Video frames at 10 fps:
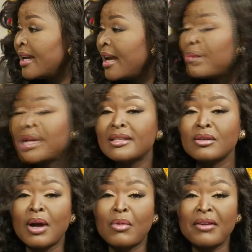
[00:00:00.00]
And Penisi
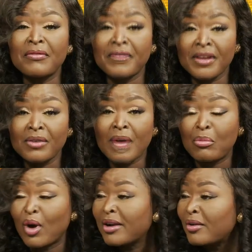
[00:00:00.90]
one feel
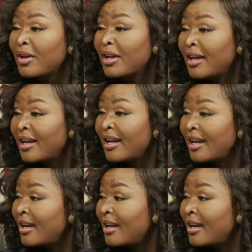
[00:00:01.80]
abuano. Do